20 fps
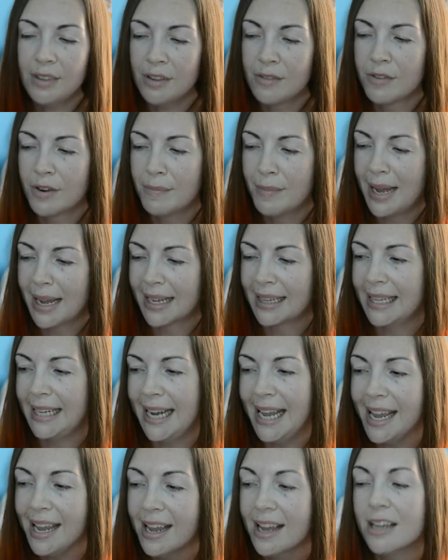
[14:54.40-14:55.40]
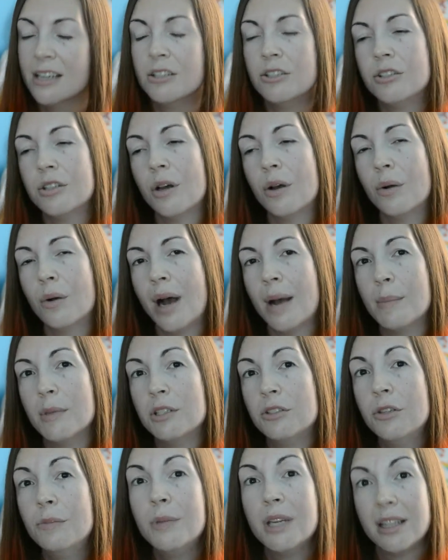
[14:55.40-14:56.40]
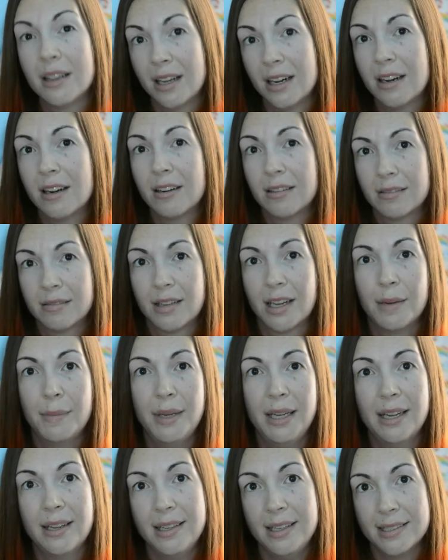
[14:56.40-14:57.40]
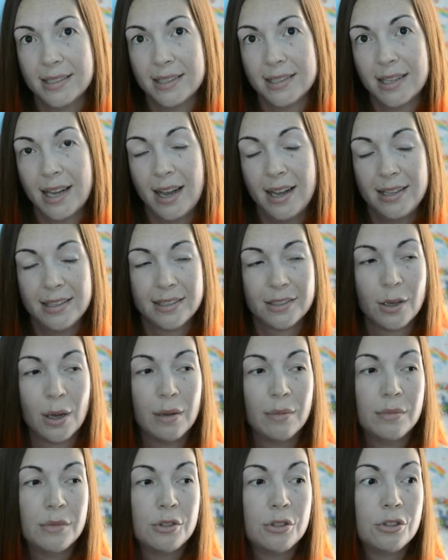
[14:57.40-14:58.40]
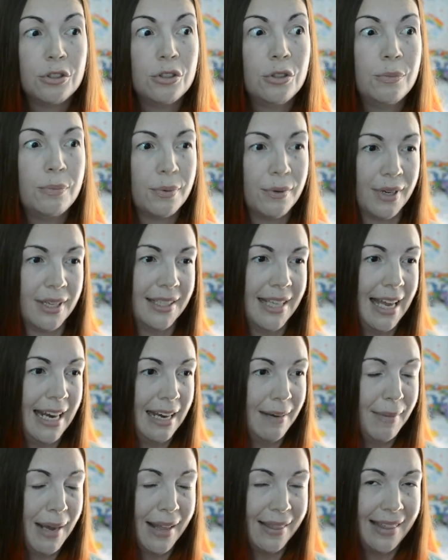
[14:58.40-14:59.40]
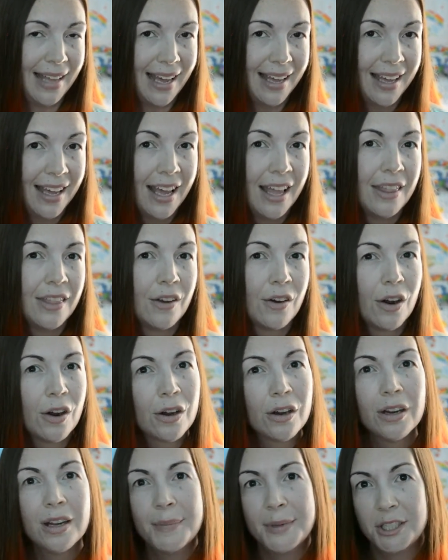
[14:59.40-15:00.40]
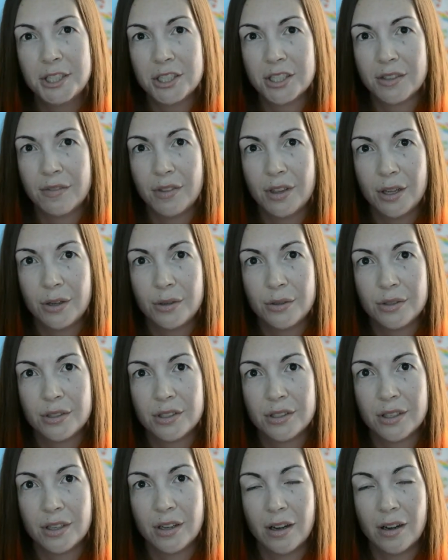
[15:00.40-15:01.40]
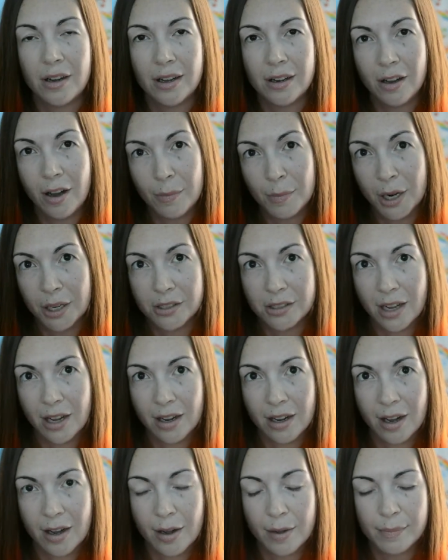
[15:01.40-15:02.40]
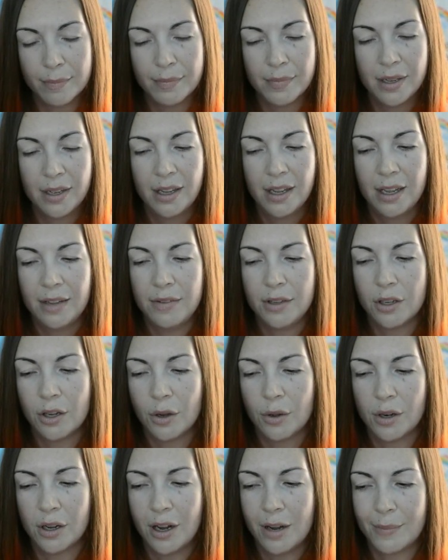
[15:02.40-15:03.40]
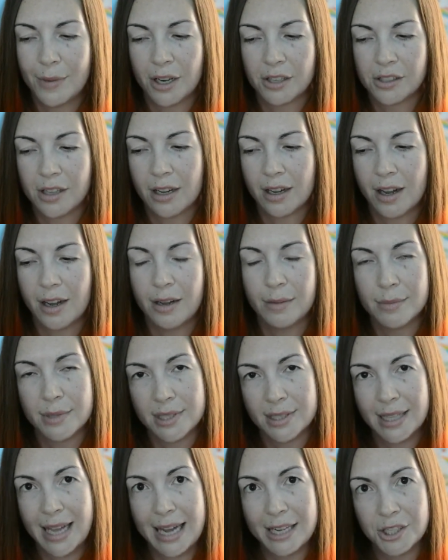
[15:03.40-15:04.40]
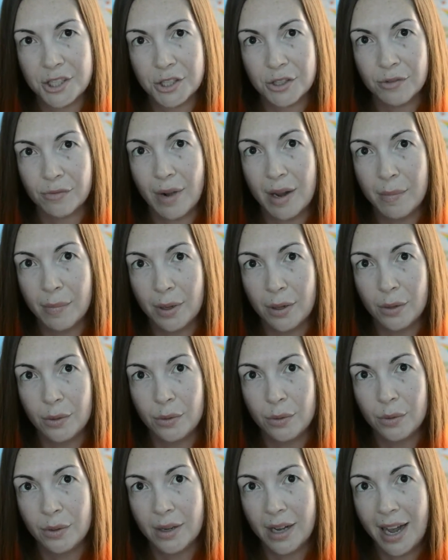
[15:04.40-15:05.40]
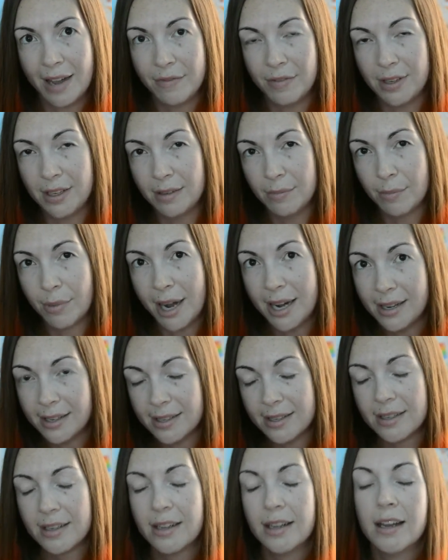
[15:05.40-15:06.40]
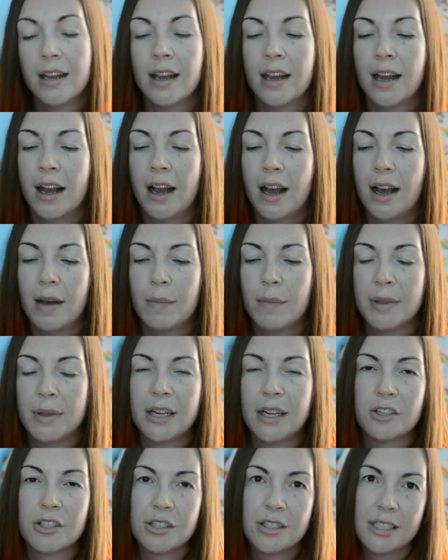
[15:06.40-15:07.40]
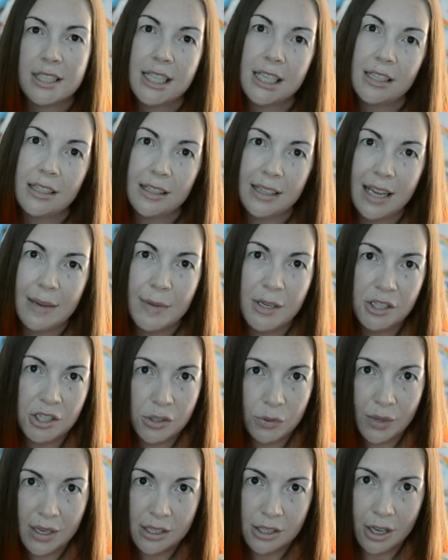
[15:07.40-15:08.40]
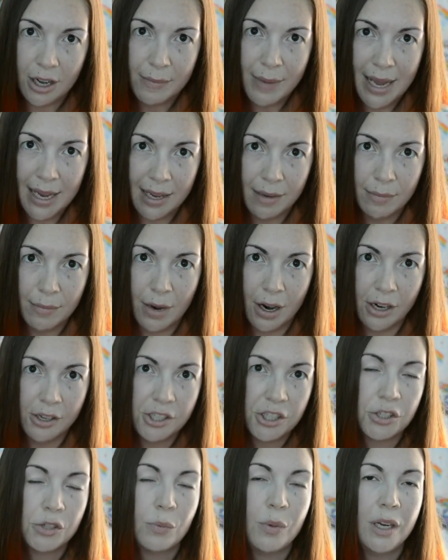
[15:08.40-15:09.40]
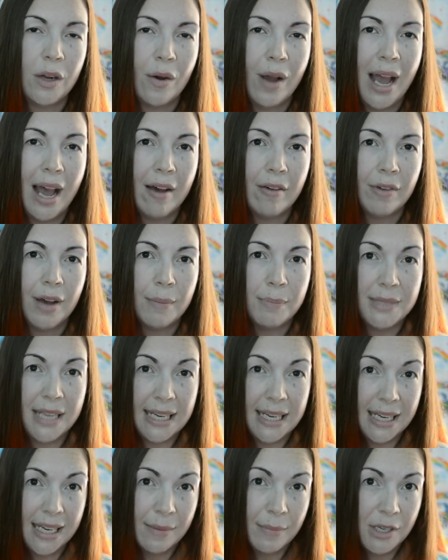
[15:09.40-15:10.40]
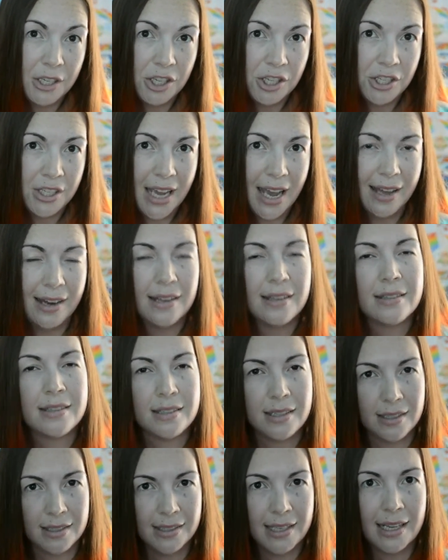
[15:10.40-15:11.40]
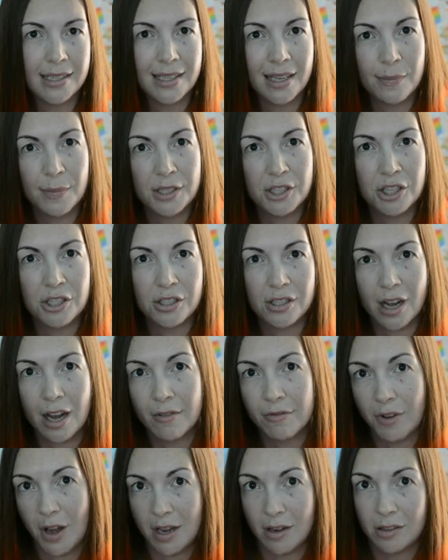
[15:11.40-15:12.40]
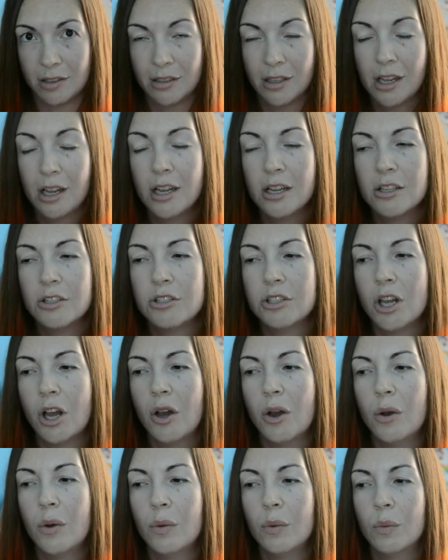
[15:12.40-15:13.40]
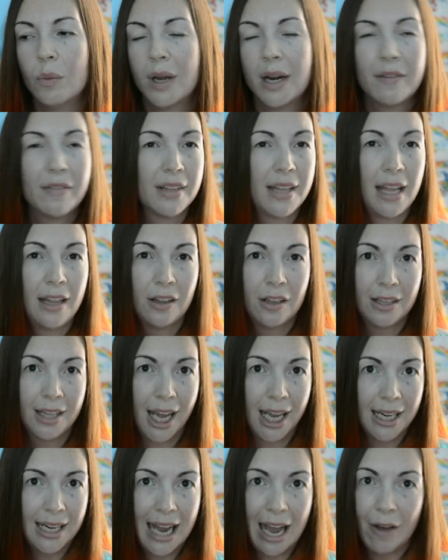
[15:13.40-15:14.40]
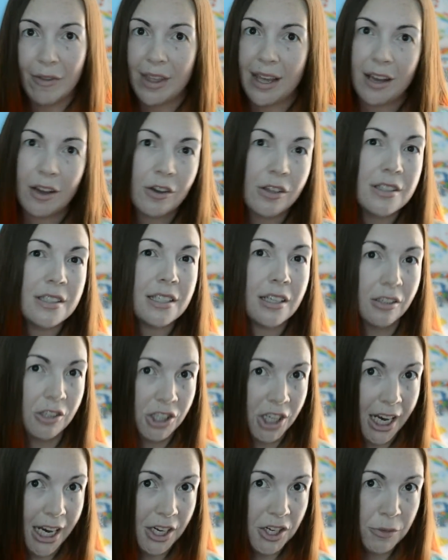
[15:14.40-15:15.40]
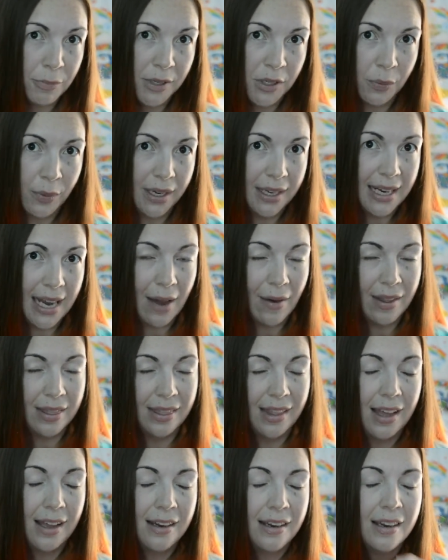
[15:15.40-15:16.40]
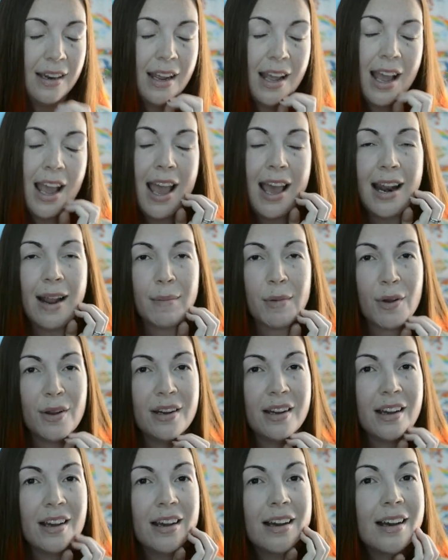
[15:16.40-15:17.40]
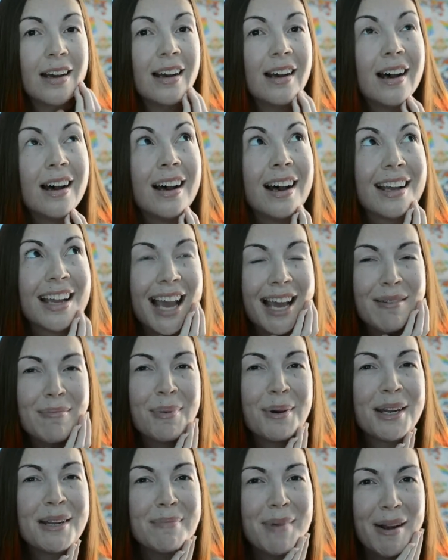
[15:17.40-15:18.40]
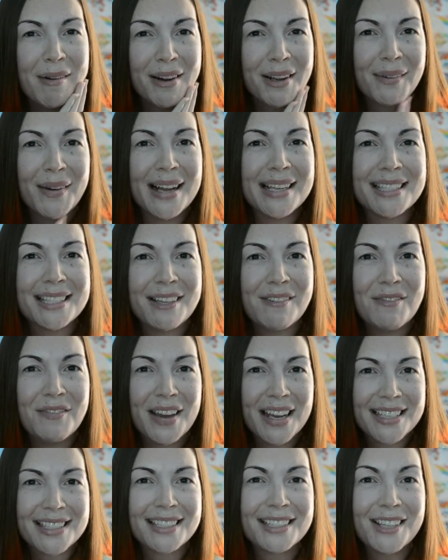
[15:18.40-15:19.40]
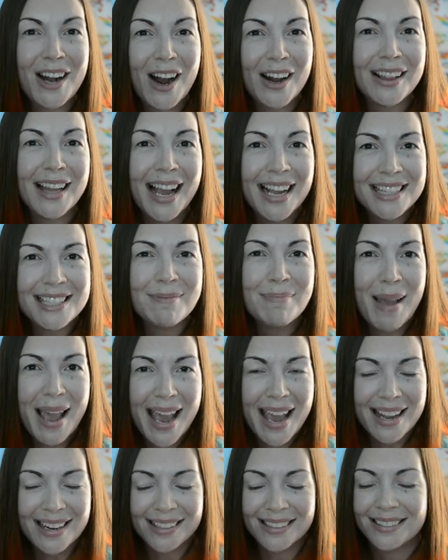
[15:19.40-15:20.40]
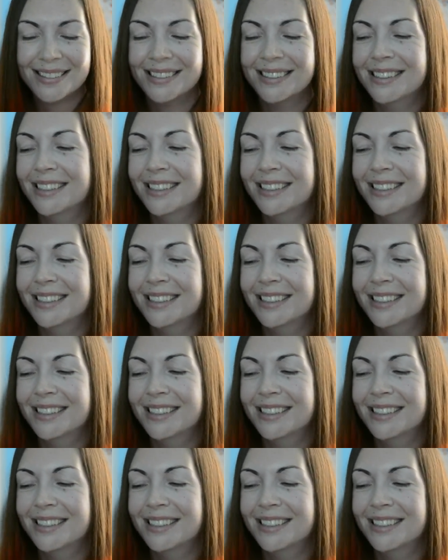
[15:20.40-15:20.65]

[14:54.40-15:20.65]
from back in the day, so I'm assuming they're going to be a decent size, so I'm super excited about that. There are images of those on Hallmark.com if you go to hallmark.com/rainbow-brite, but they're still the images we saw back in March. We don't have updated images yet, and it still says images not final. So whatever they look like now, they could still change between now and then, and I'm going to, again, put in my request to fix Starlight's mane.